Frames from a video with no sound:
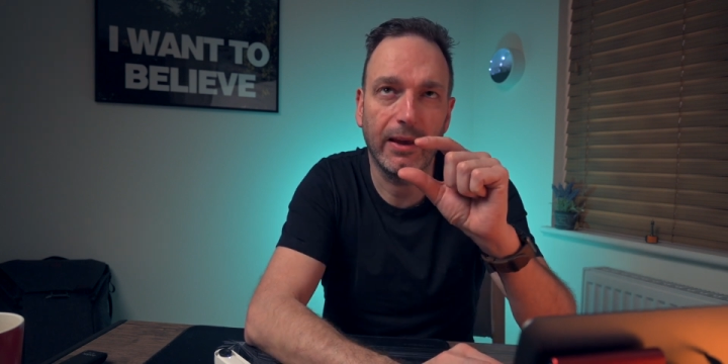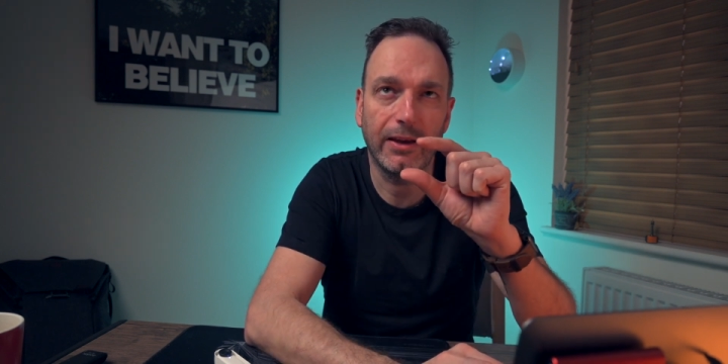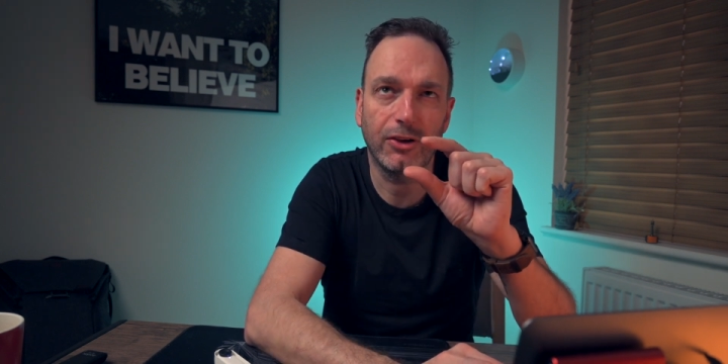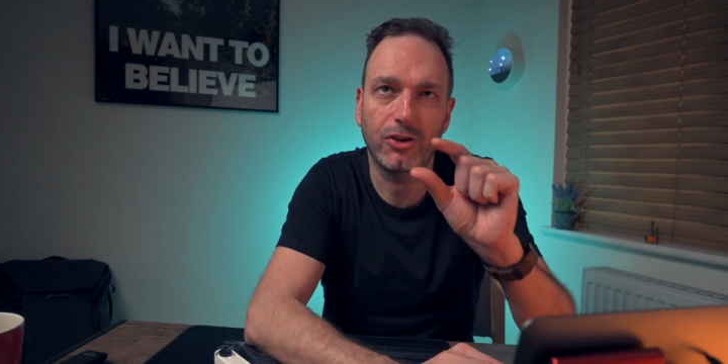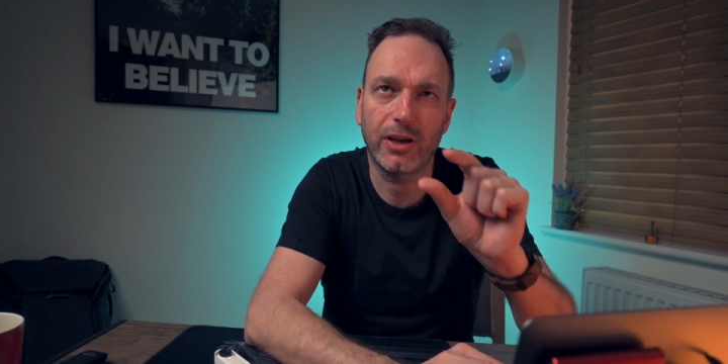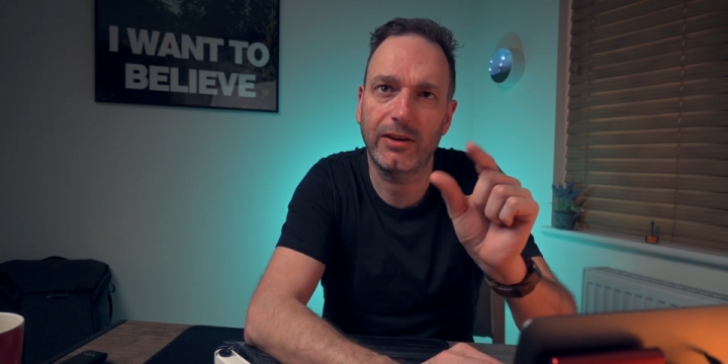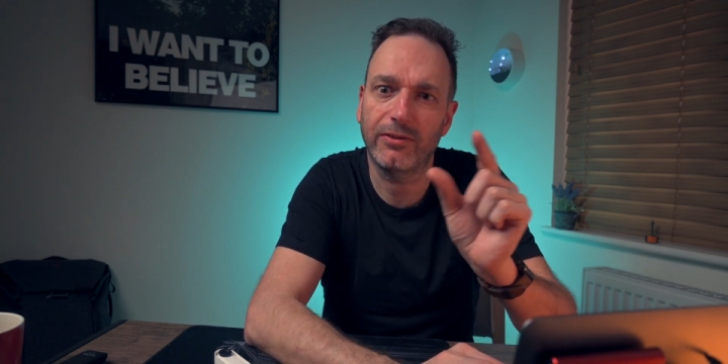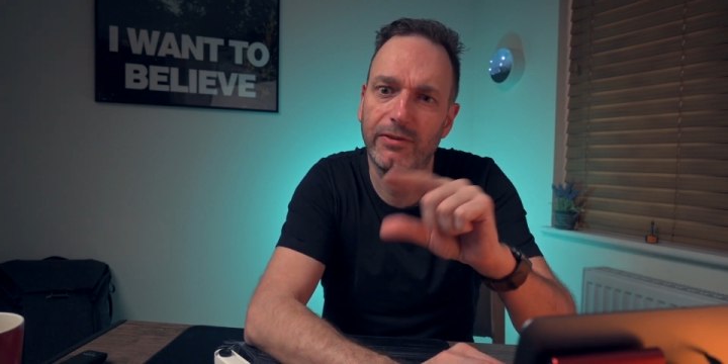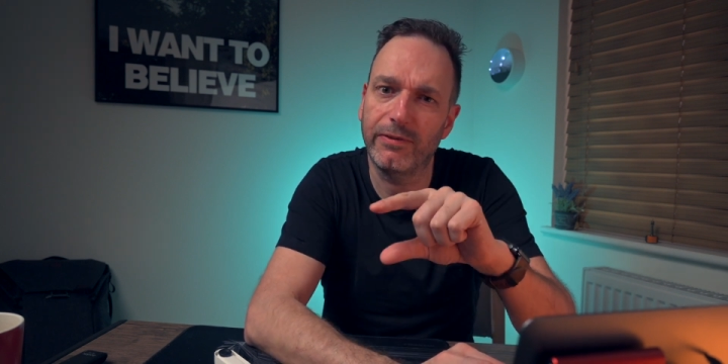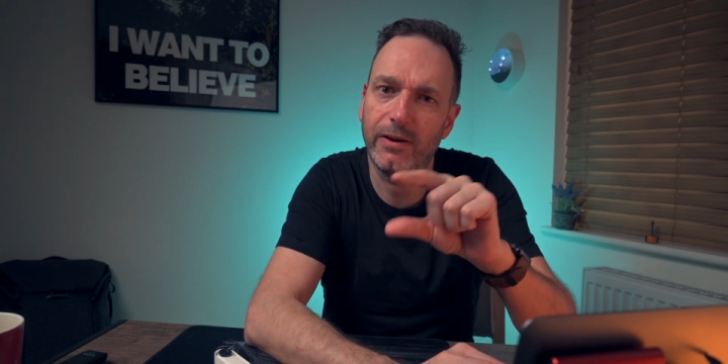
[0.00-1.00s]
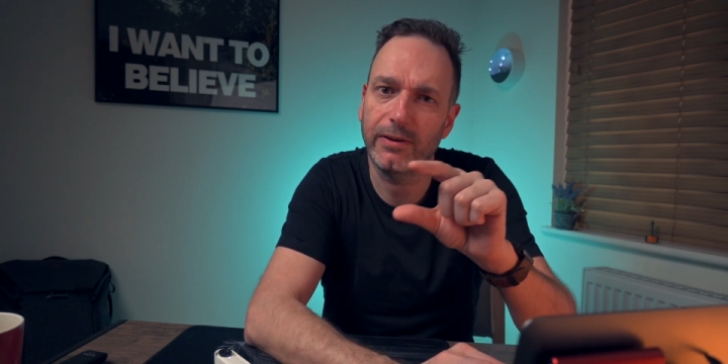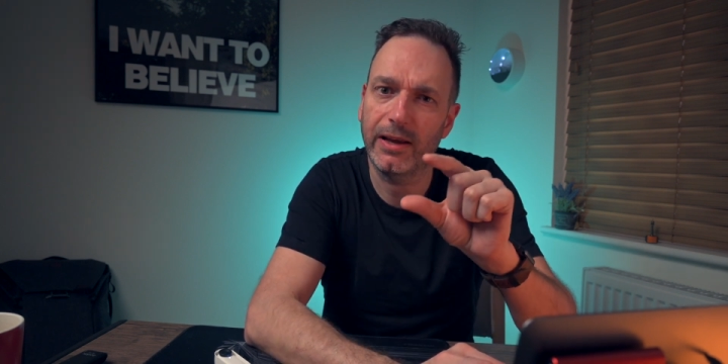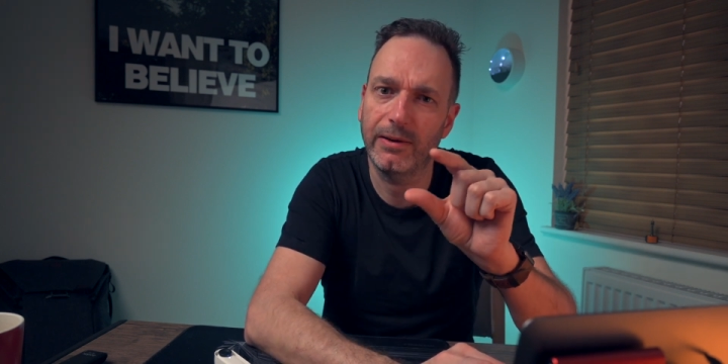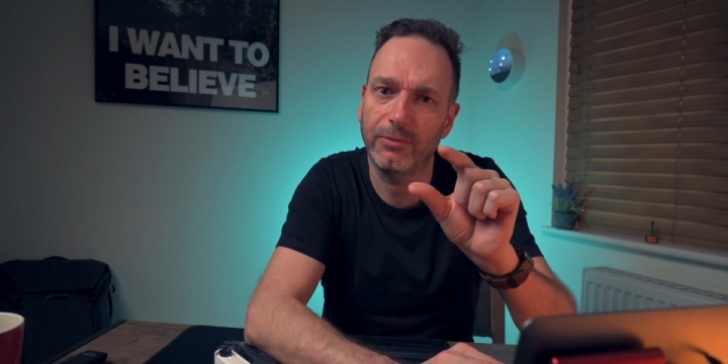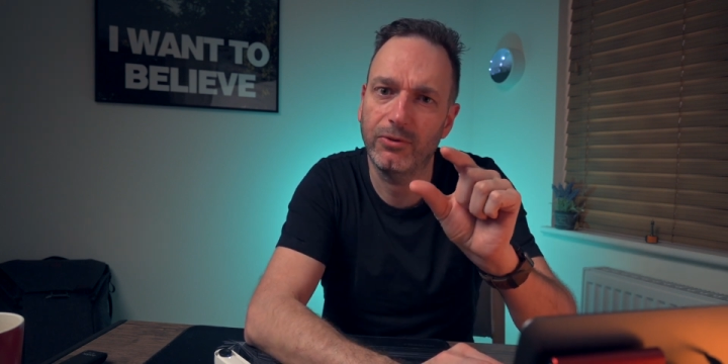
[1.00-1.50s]
it changed the file
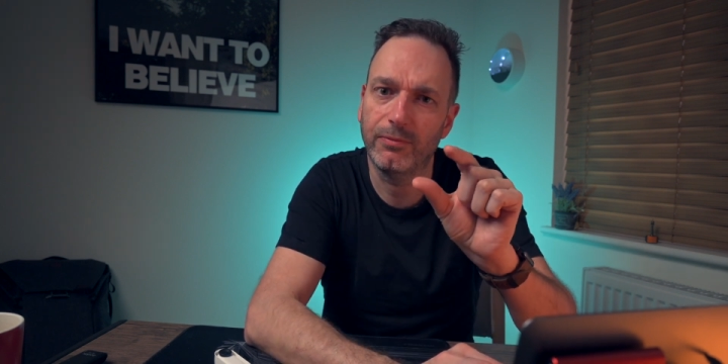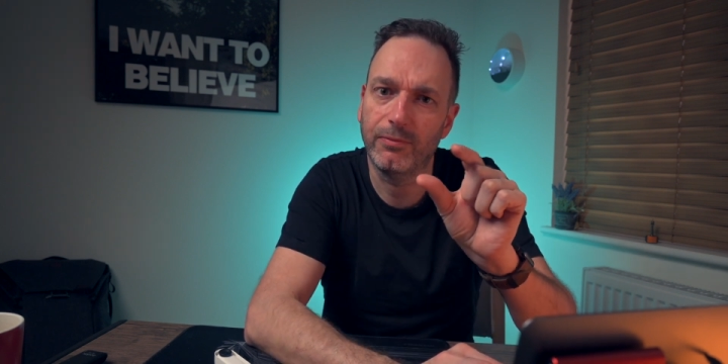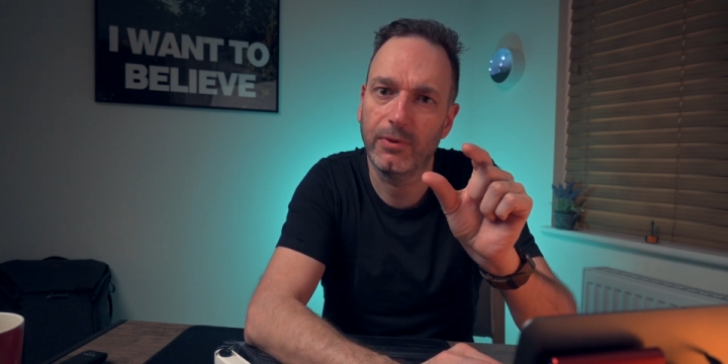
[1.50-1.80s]
names.